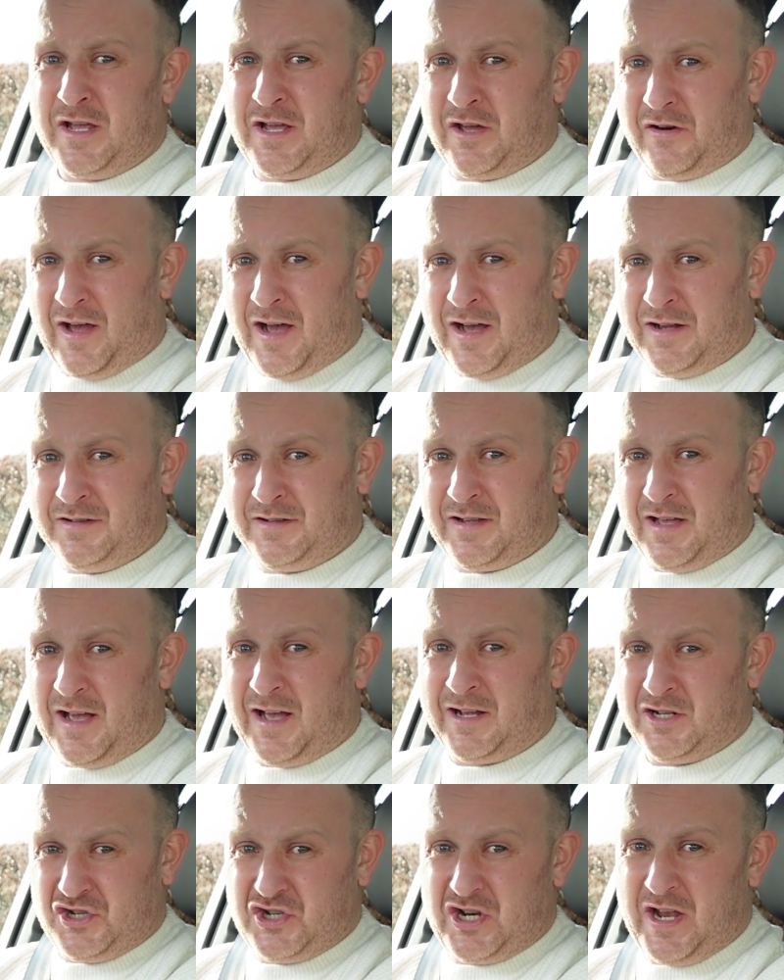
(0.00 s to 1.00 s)
grand
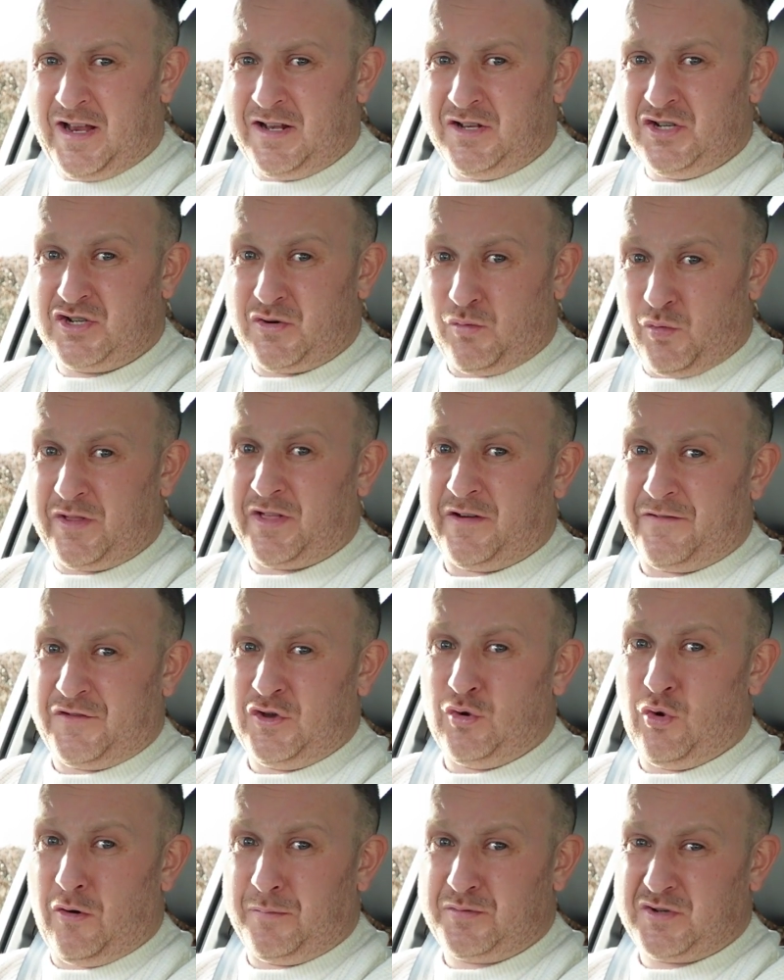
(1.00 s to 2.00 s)
and change with a
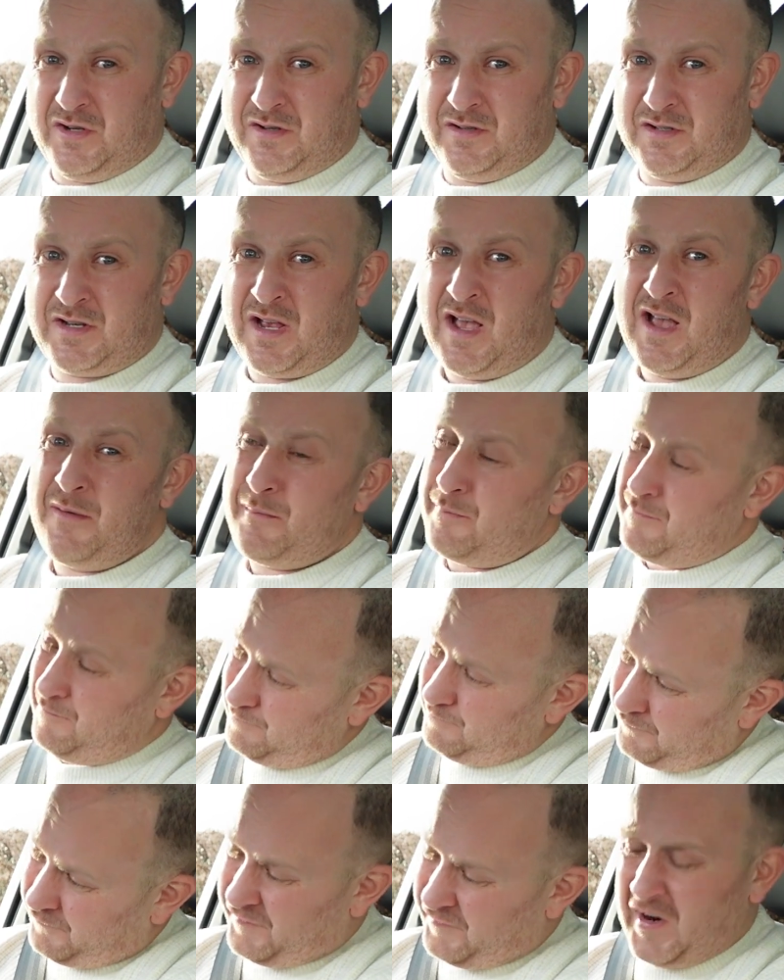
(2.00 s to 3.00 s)
few options.
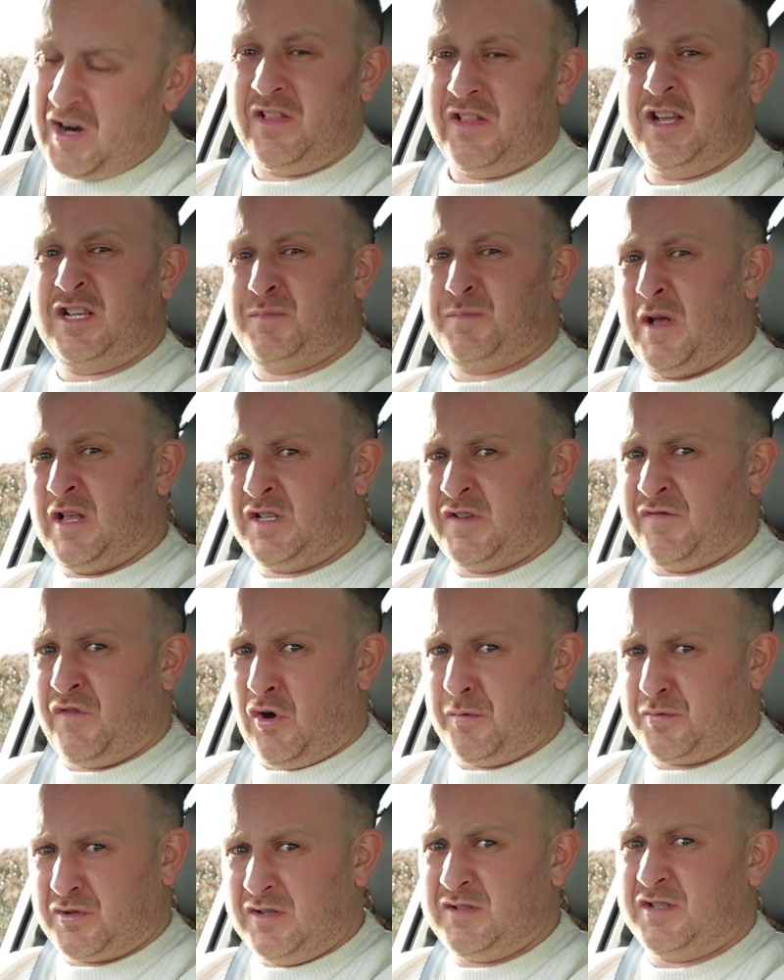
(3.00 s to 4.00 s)
Fairly expensive
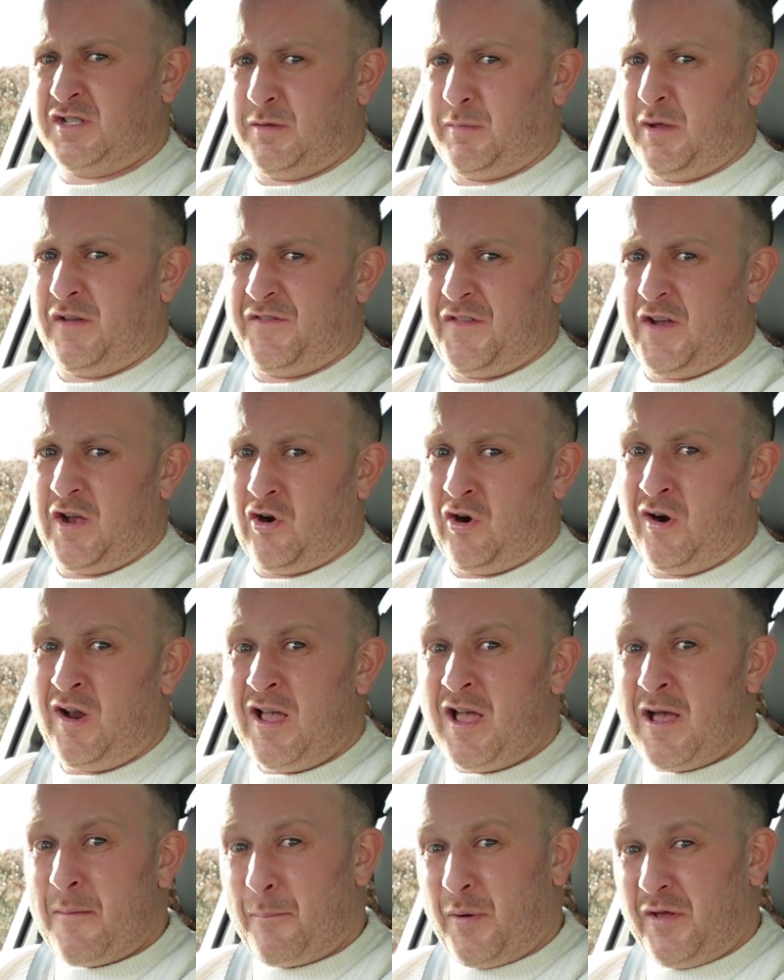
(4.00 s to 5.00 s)
options, to be fair,
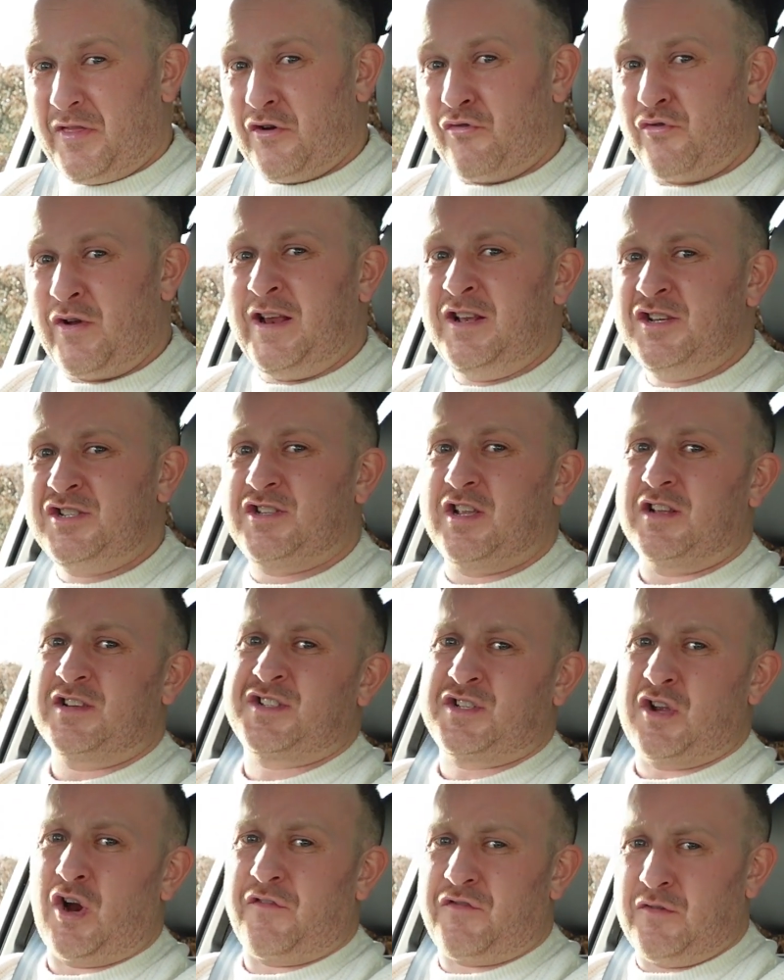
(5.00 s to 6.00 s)
but the range does
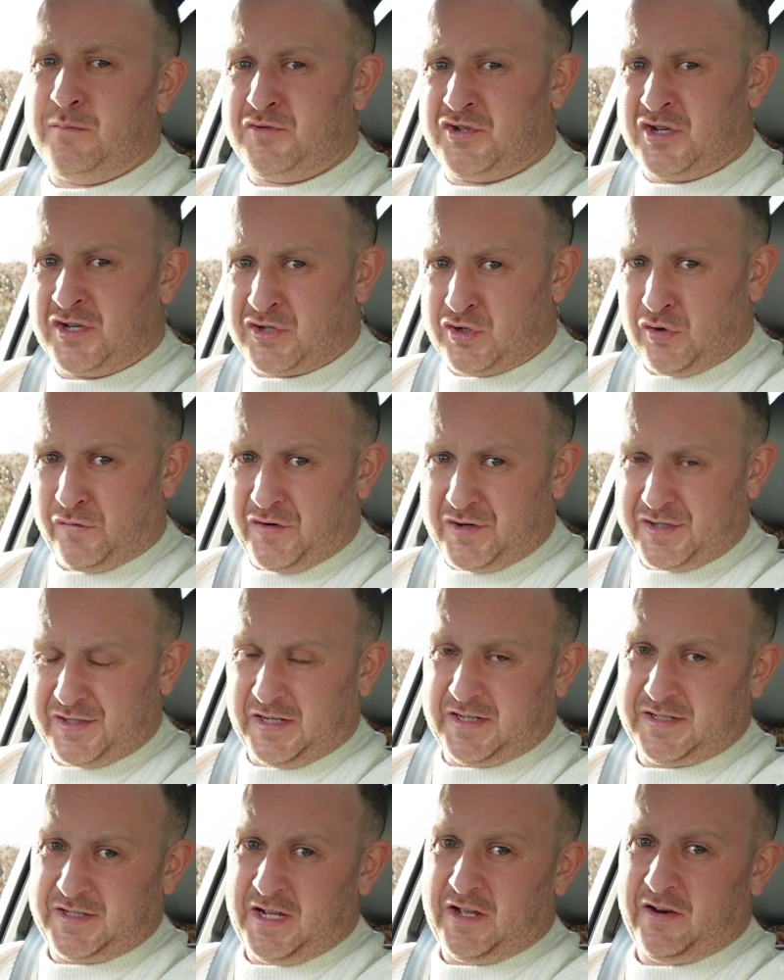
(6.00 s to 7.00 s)
start from just over
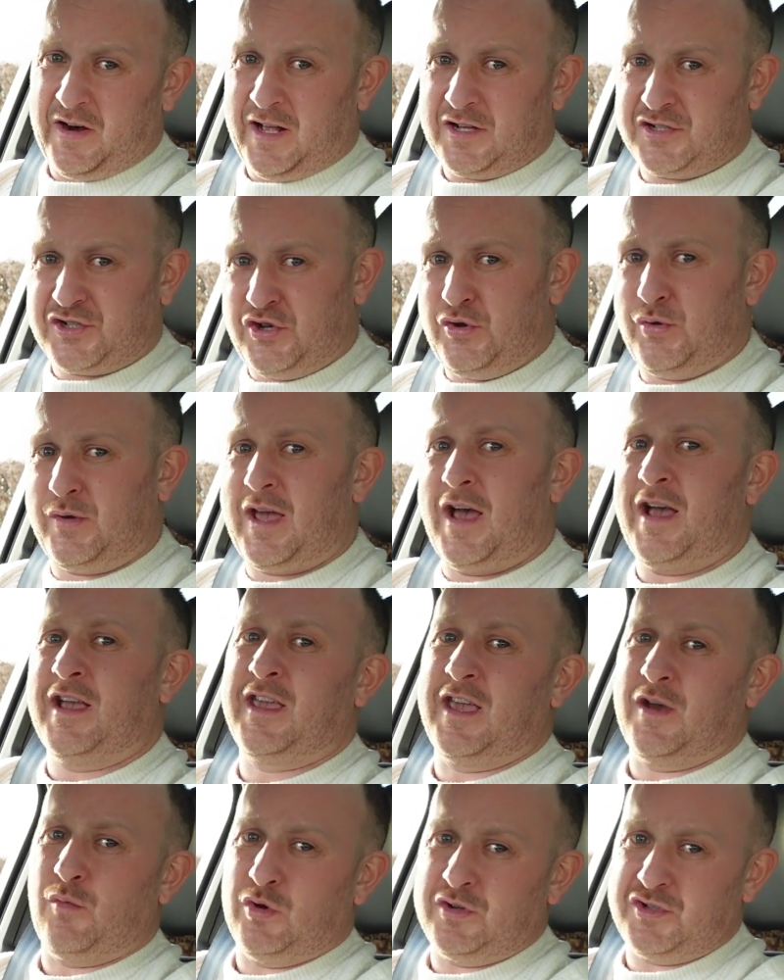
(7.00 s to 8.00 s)
60 grand, so you can
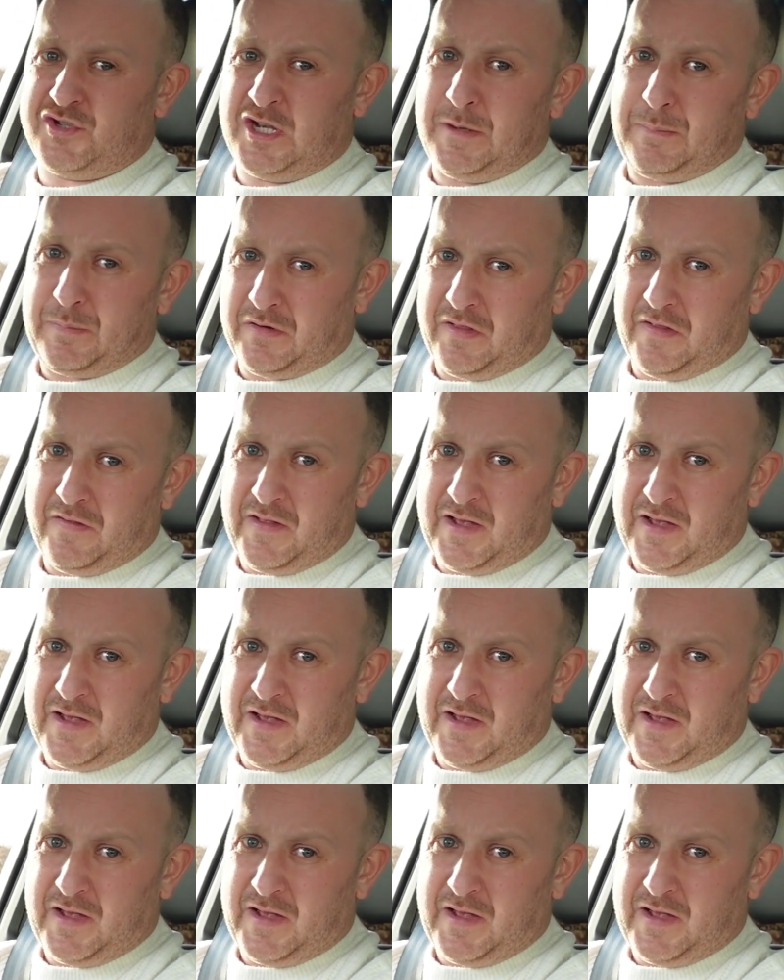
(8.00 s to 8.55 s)
get one cheaper than